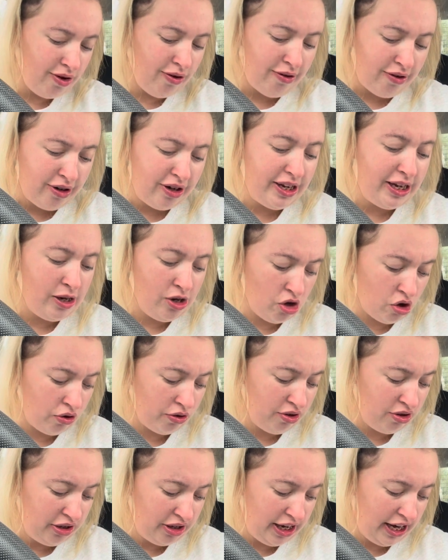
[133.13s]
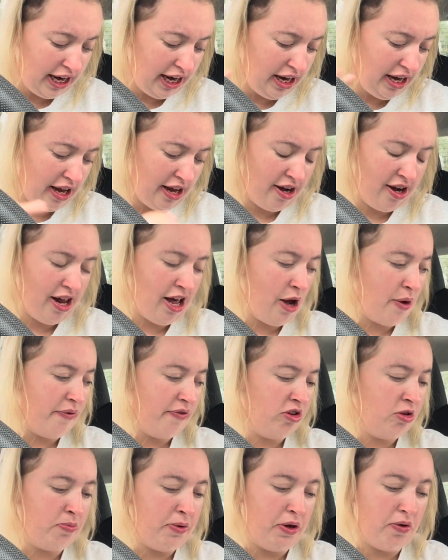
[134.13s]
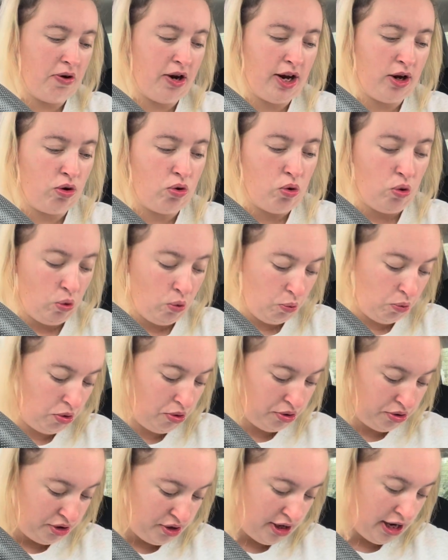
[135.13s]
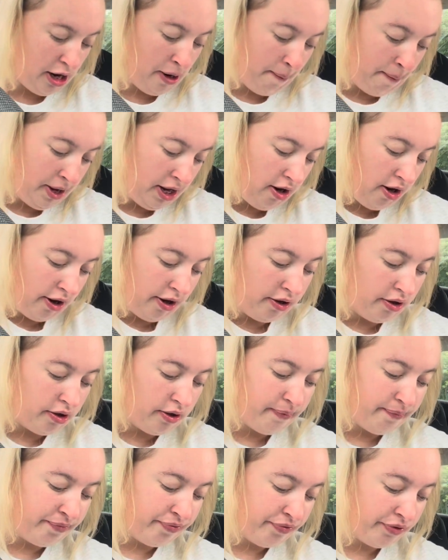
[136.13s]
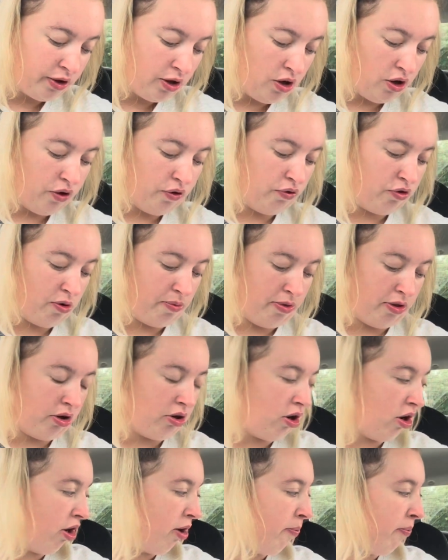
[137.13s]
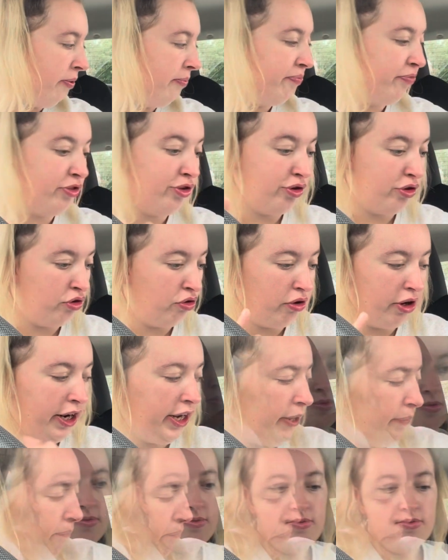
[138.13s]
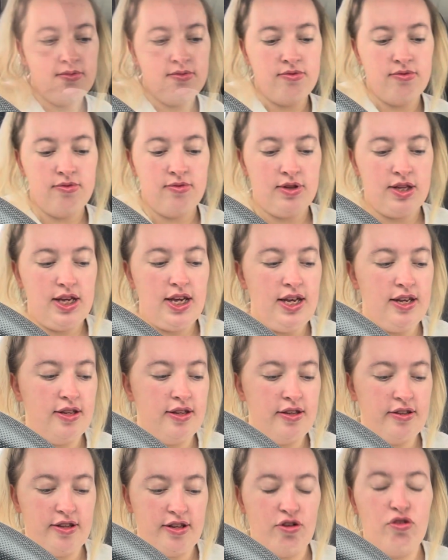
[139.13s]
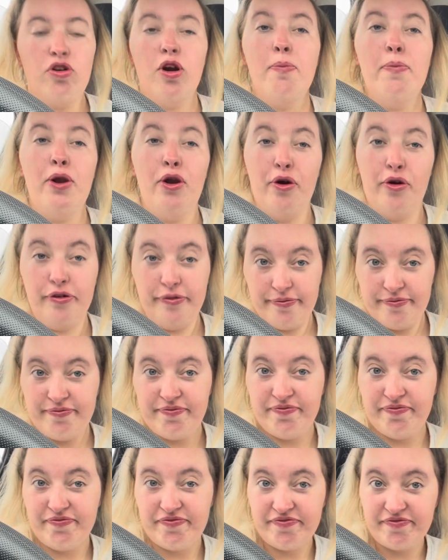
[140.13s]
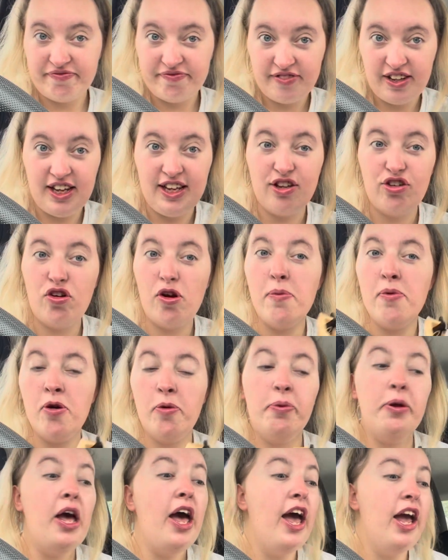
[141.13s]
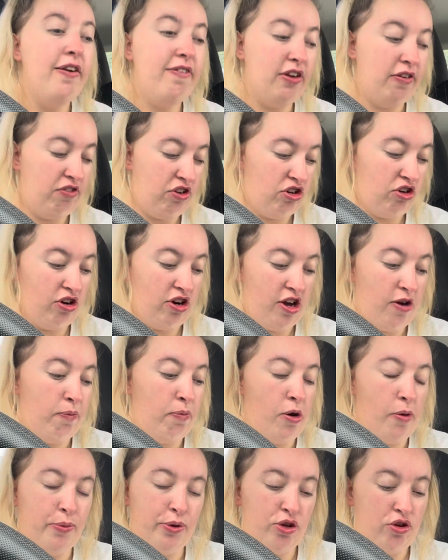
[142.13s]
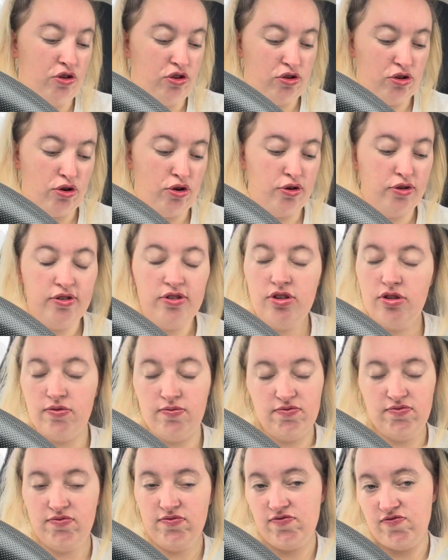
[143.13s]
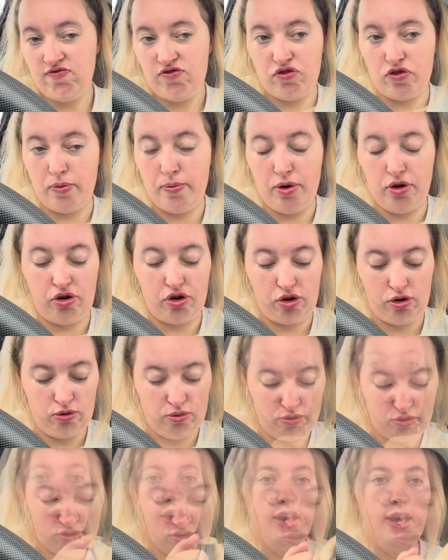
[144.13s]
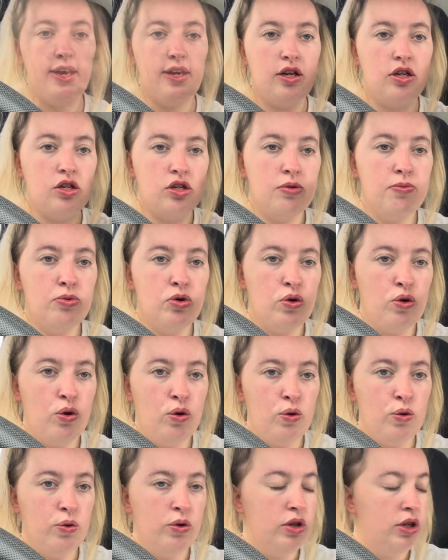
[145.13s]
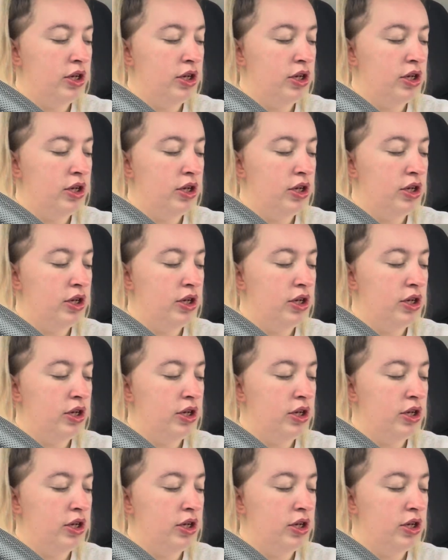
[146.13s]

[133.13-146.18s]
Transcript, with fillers: clean on today, and now I've spilled like all water down me, like from the cup. Great. It's criminal behavior if you don't have barbecue sauce from McDonald's. They're like small